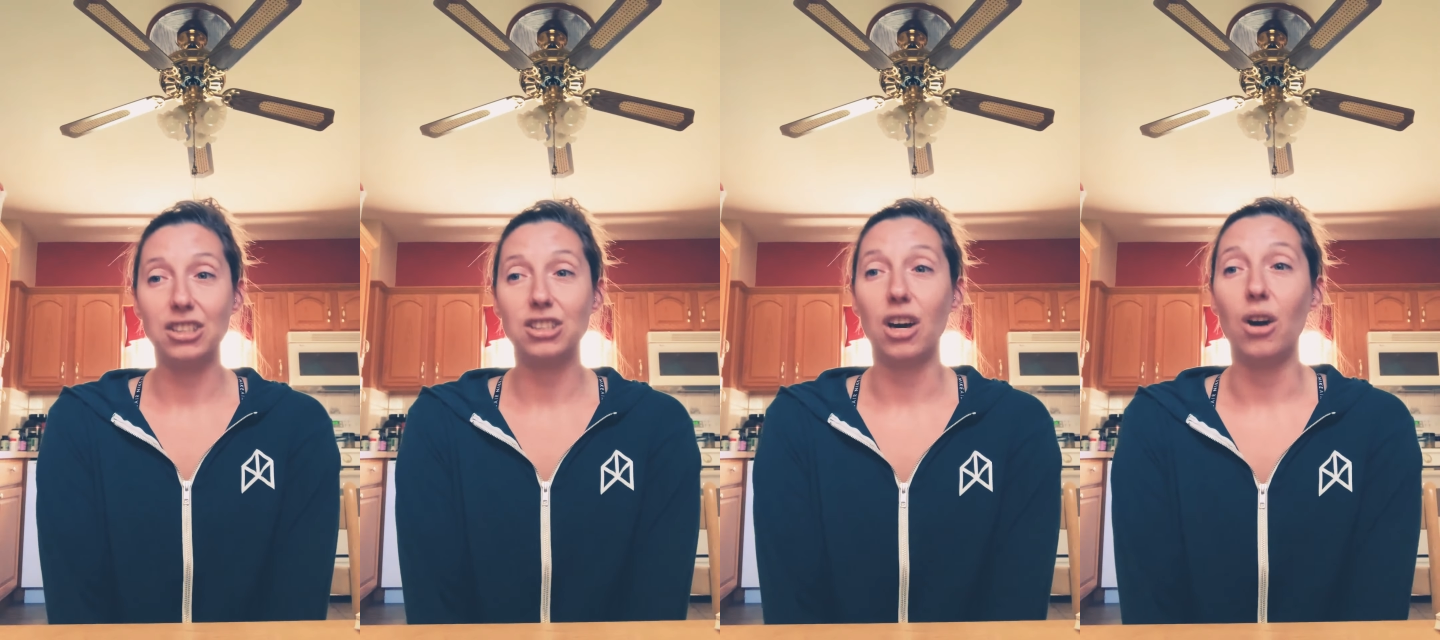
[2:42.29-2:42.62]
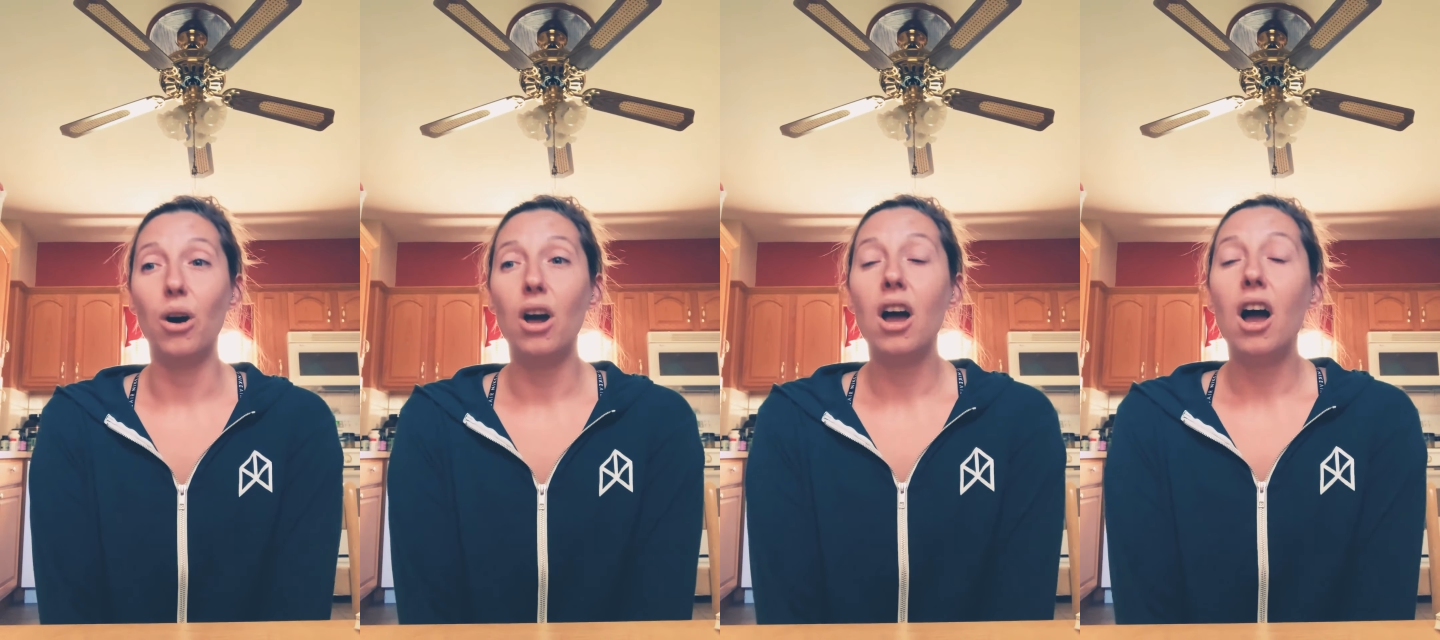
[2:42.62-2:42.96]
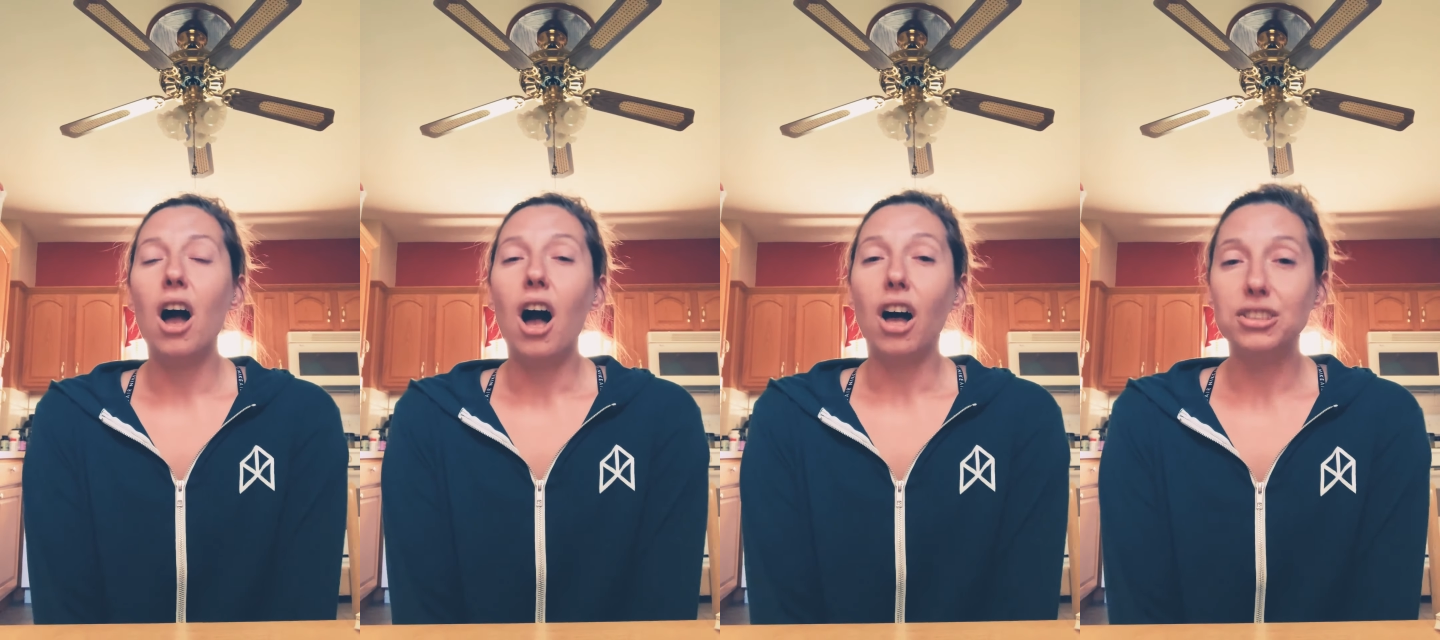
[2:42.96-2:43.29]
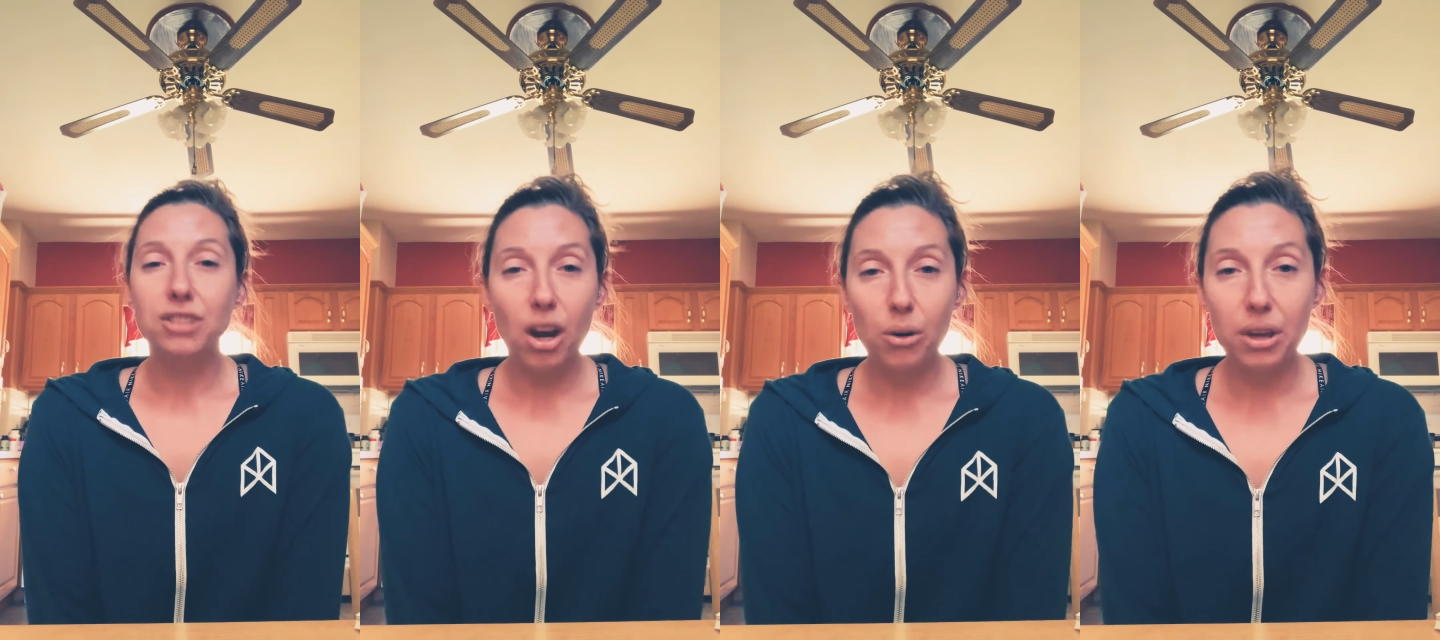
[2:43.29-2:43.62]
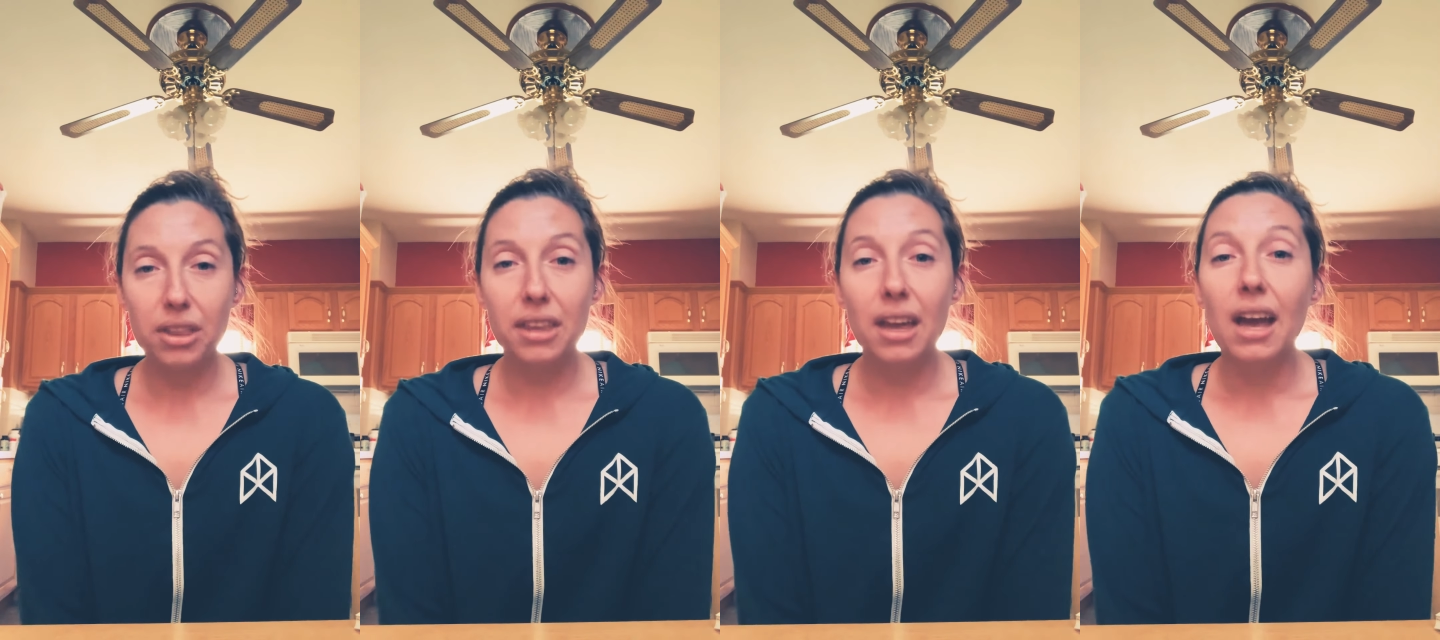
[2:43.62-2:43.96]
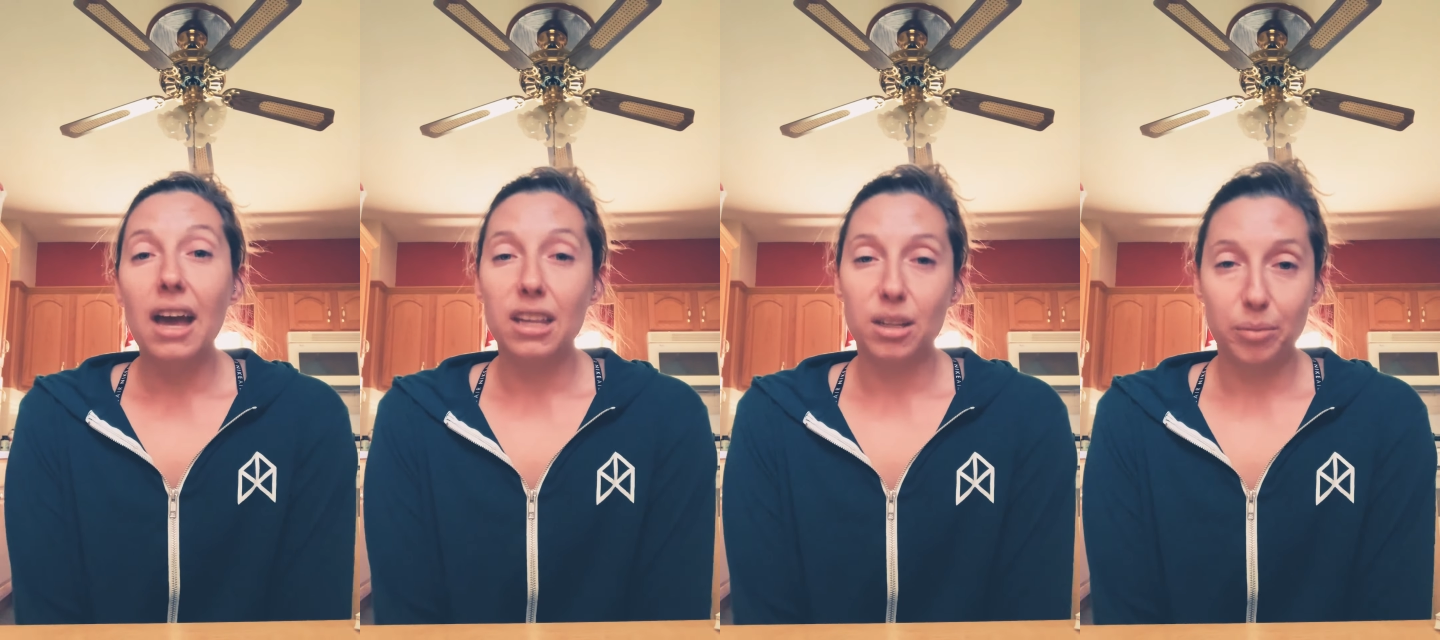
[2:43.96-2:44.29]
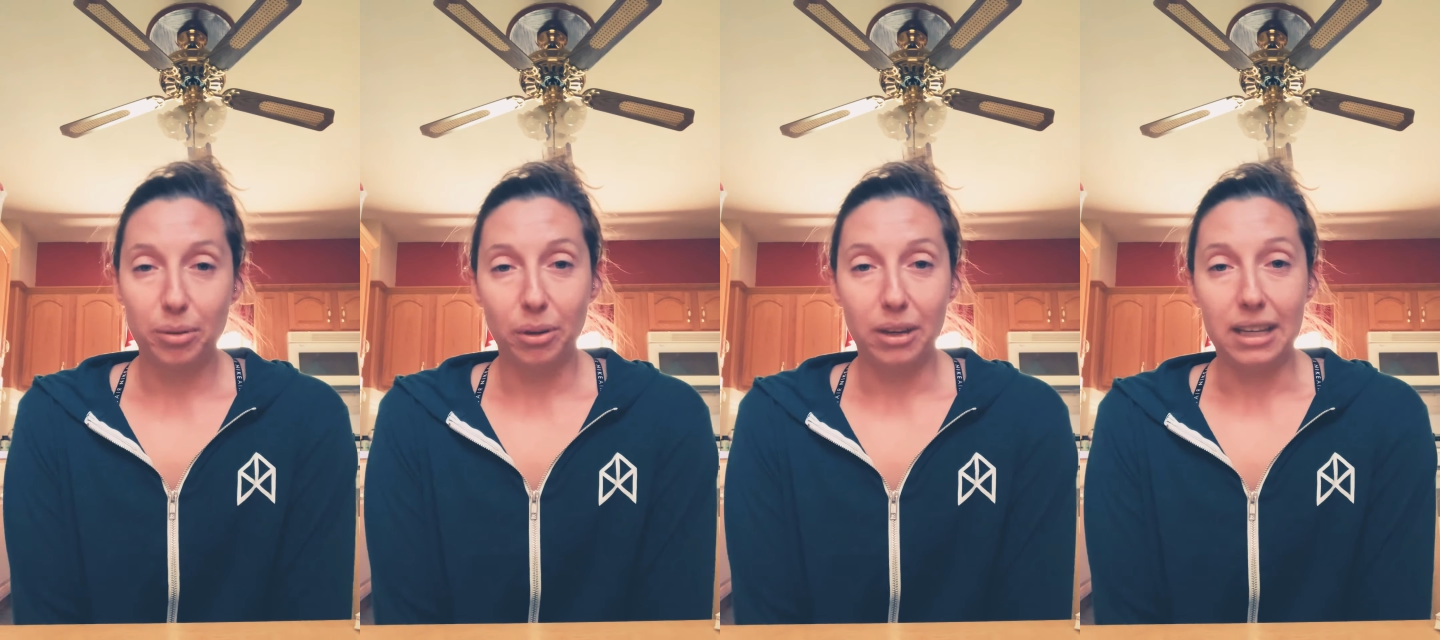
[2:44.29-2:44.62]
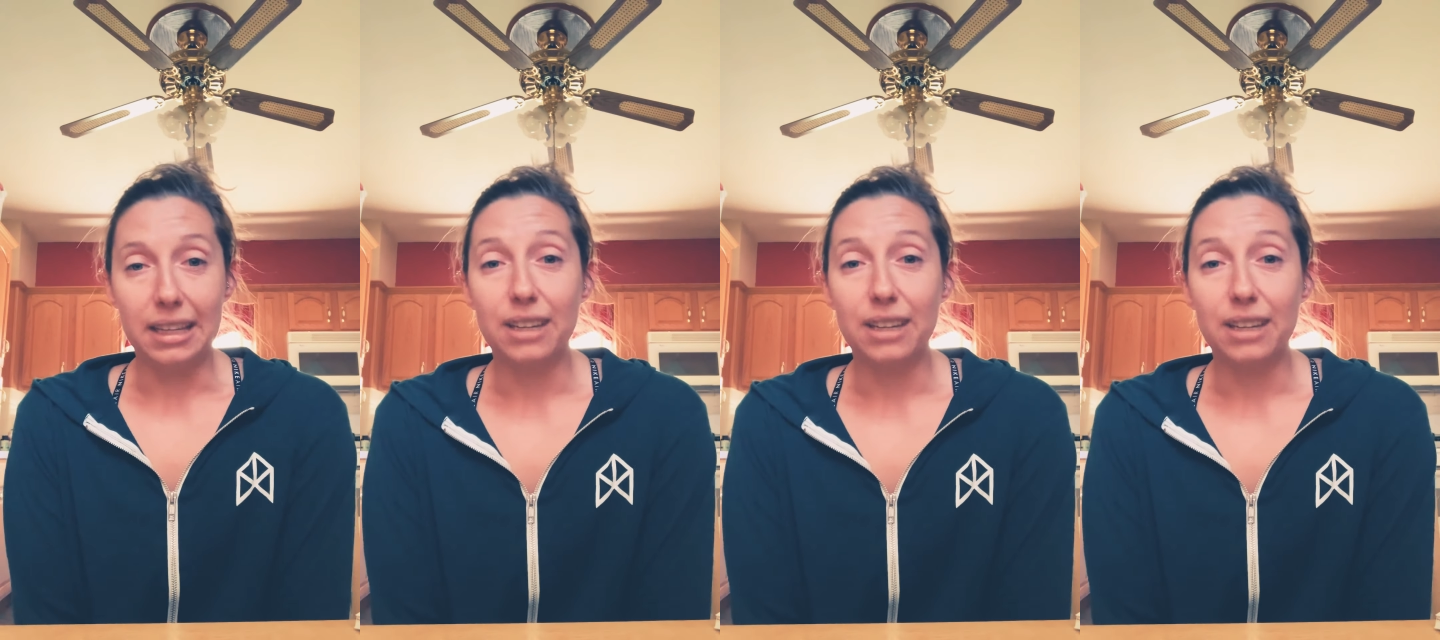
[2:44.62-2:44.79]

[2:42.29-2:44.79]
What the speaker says: So I'll start with an employee.